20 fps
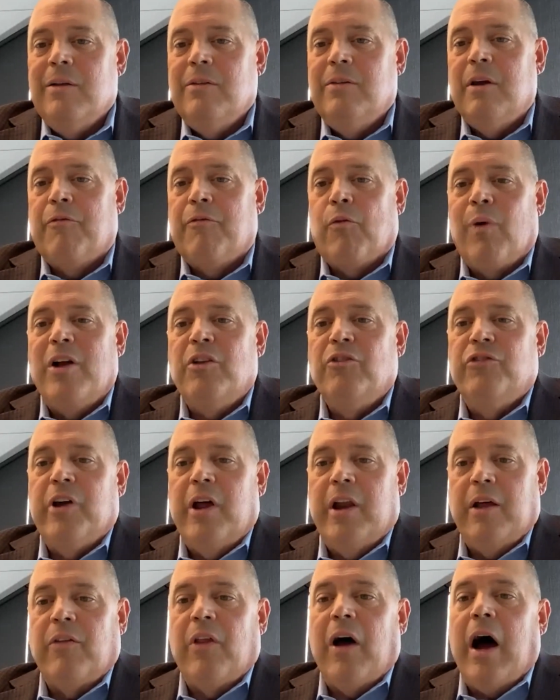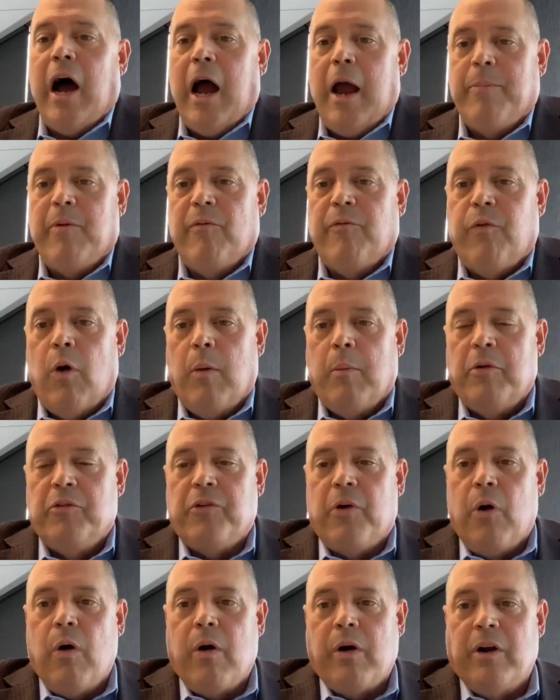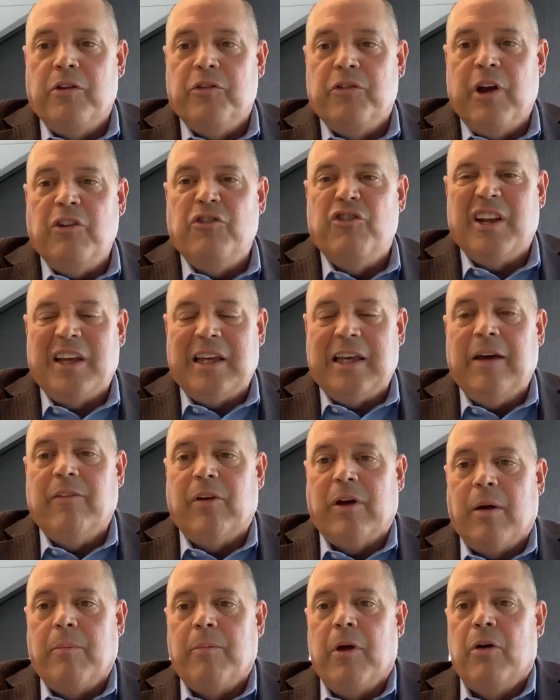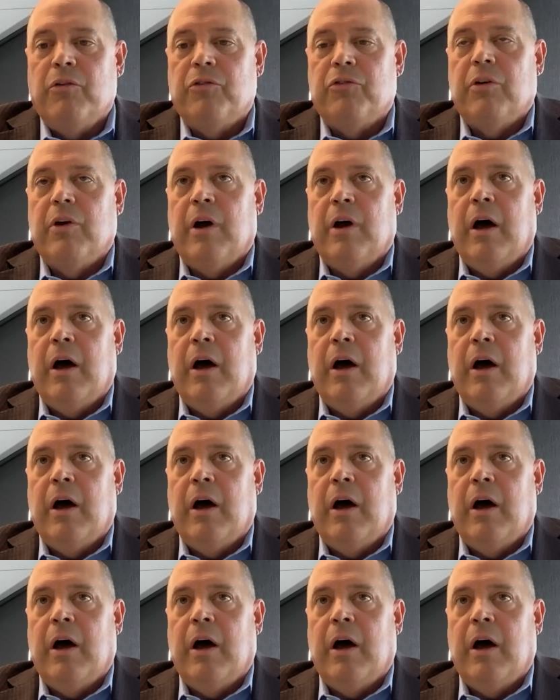differentiating the high performers of our organization and giving them those